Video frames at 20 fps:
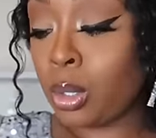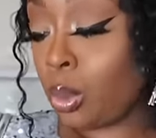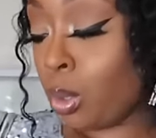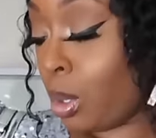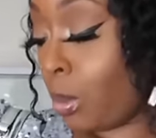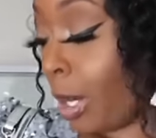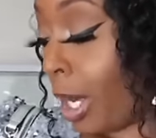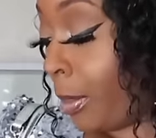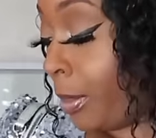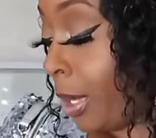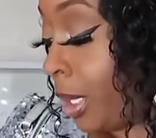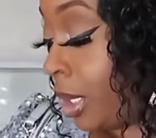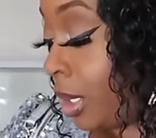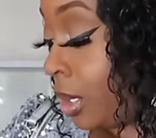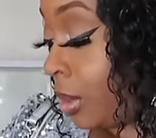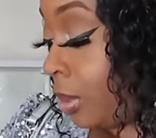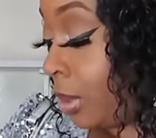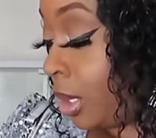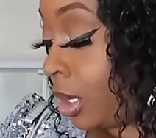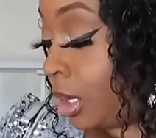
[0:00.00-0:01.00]
tore my
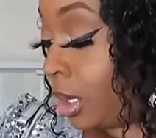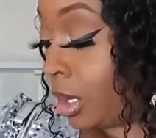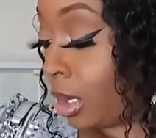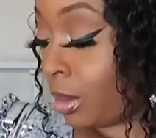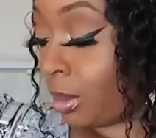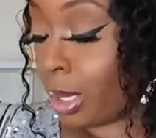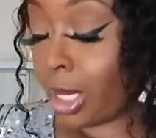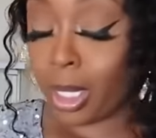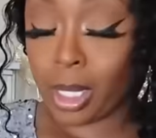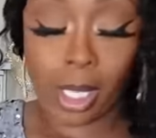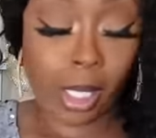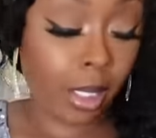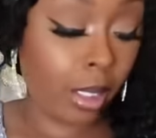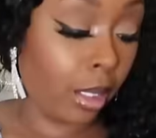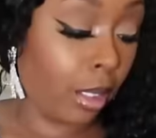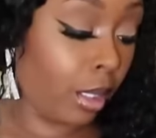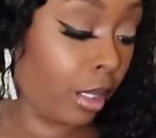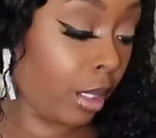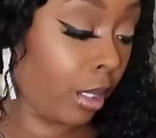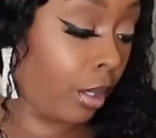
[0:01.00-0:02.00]
bench, but it just made like a
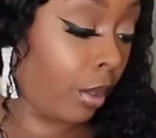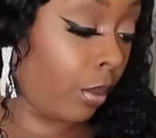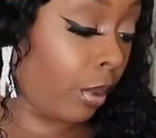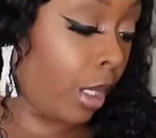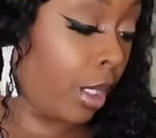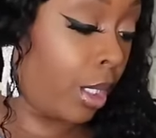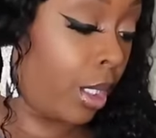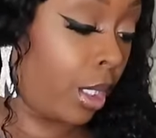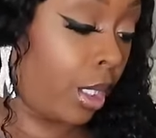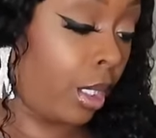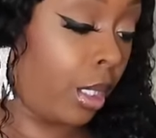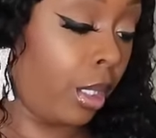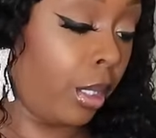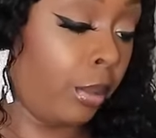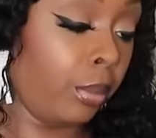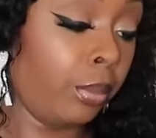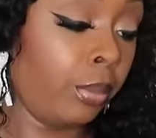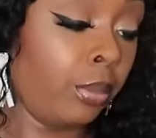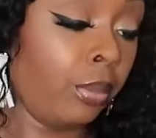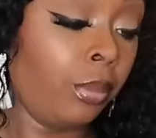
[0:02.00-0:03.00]
little decoration in
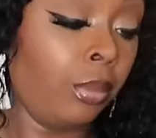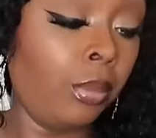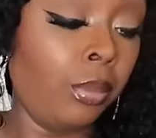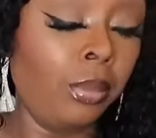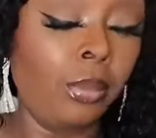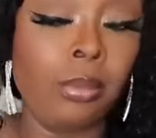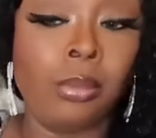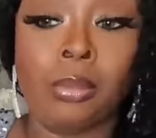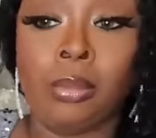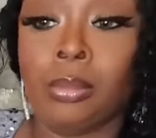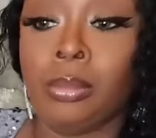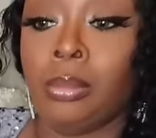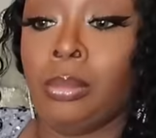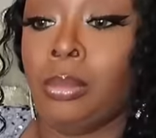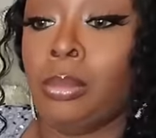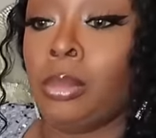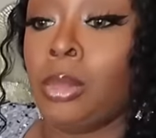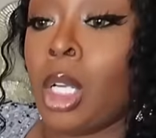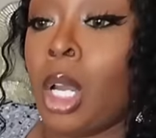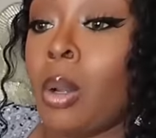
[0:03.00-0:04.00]
it.
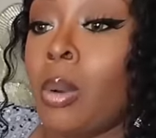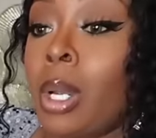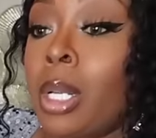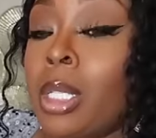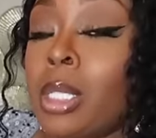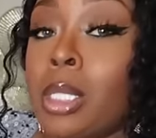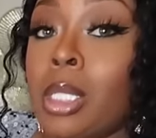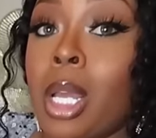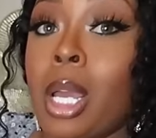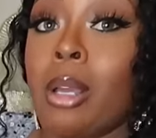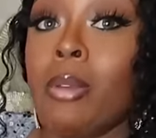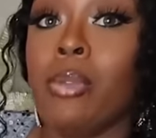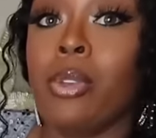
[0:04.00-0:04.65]
All right, it's nine